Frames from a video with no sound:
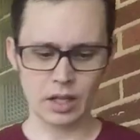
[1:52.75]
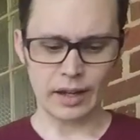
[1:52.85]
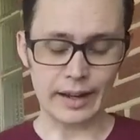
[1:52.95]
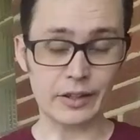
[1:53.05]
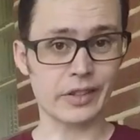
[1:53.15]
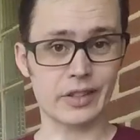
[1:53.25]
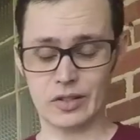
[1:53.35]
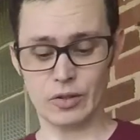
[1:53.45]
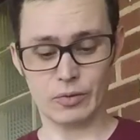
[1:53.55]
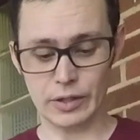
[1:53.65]
I don't think it's
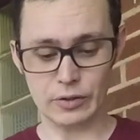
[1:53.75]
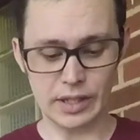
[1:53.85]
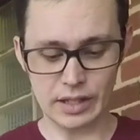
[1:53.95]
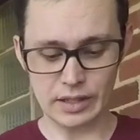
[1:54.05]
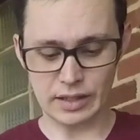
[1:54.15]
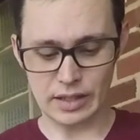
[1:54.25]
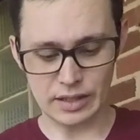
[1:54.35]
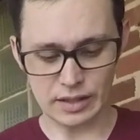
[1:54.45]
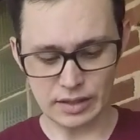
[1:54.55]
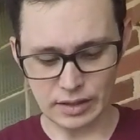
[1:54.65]
going to render down into
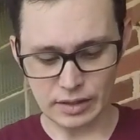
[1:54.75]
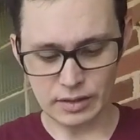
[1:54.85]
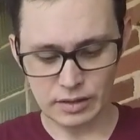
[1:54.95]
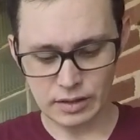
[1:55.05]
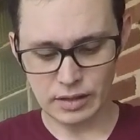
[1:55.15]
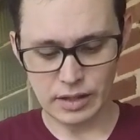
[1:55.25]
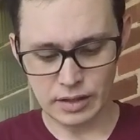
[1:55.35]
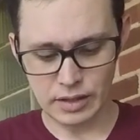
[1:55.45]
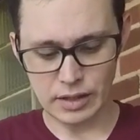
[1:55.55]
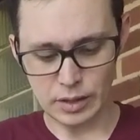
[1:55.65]
anything
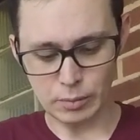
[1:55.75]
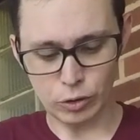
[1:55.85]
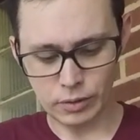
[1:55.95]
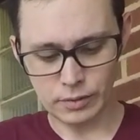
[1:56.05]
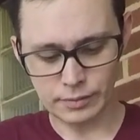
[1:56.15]
eatable.